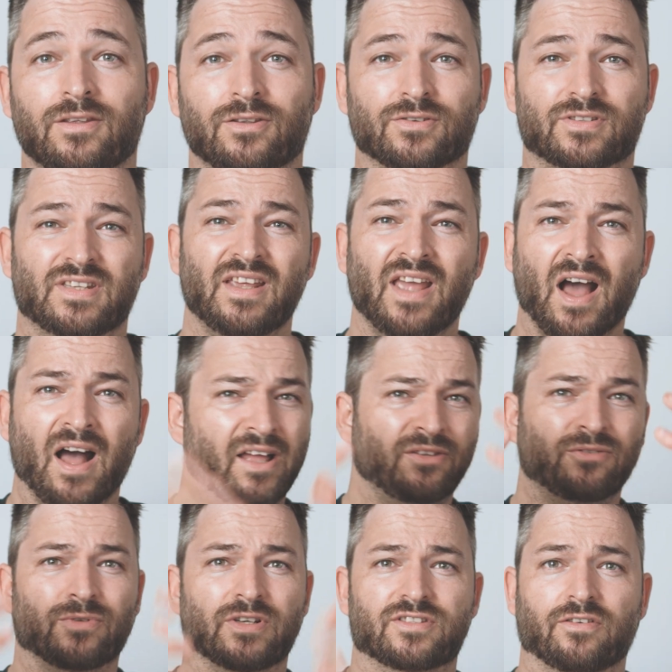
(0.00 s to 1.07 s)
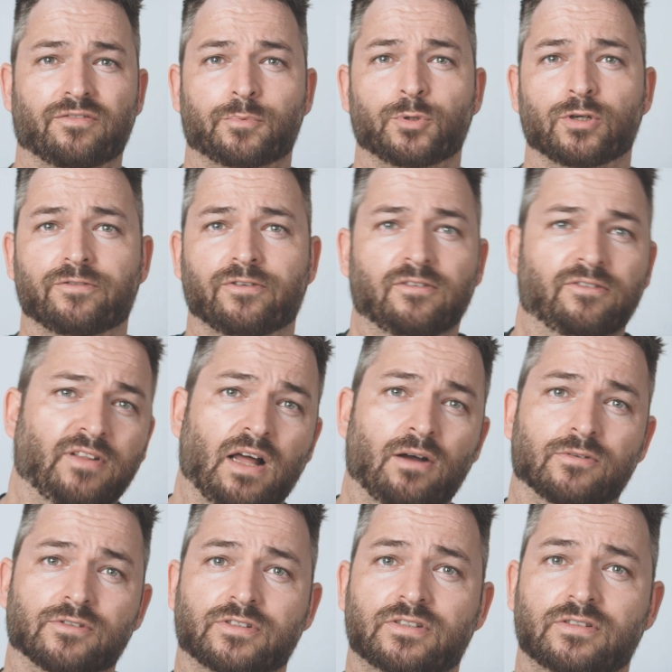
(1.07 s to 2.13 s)
You see hundreds of beautiful
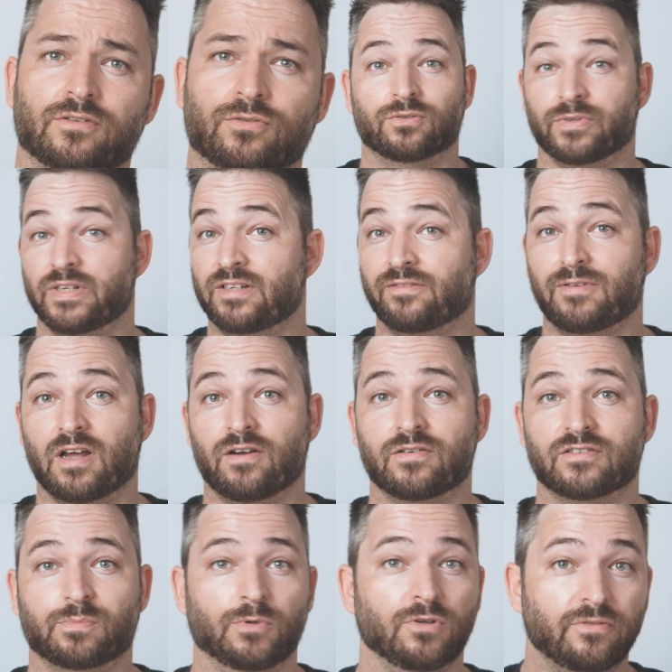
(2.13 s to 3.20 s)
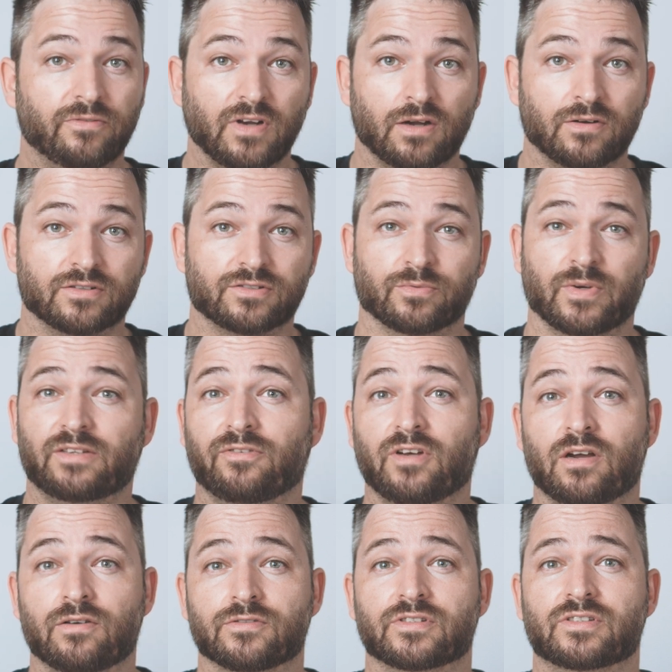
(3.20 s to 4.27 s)
flowers. Green flowers, blue flowers, red
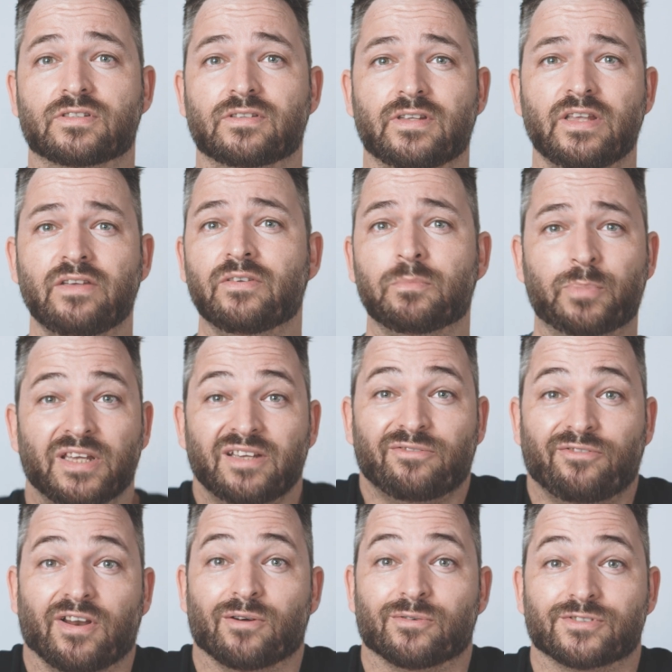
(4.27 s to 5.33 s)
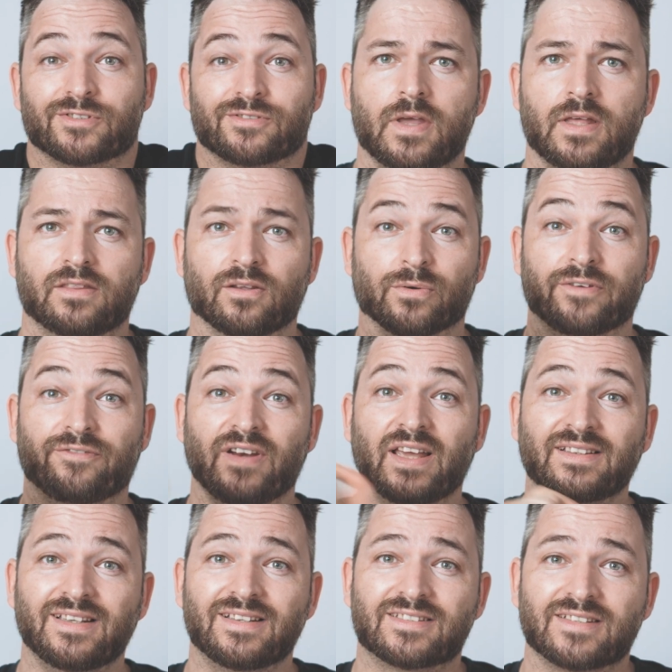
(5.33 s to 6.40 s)
flowers, even pink flowers. The
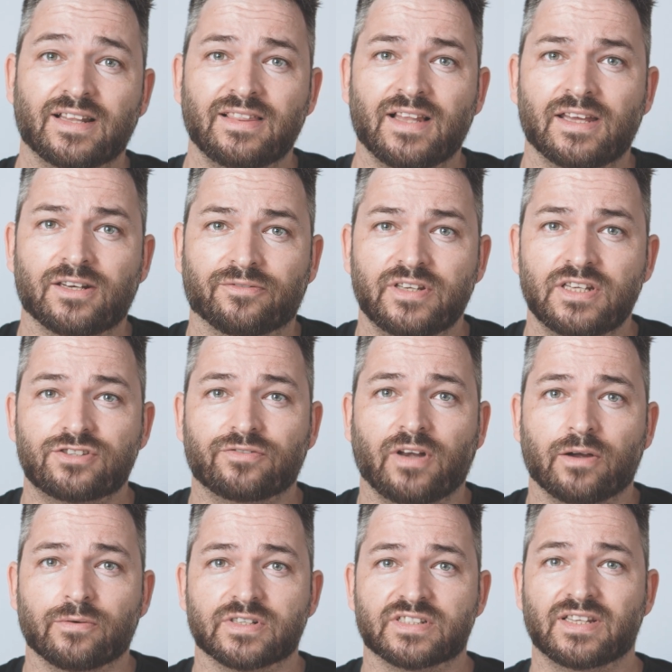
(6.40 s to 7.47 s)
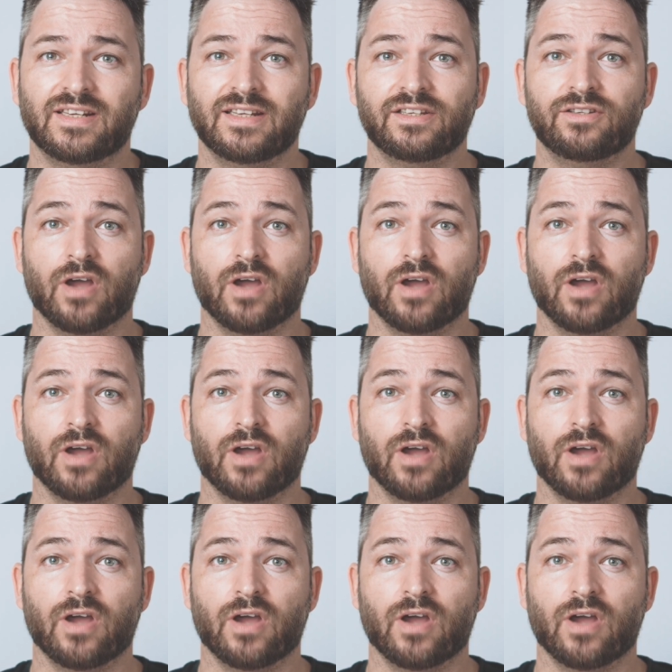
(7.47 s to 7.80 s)
reflecting sunlight of each flower is hitting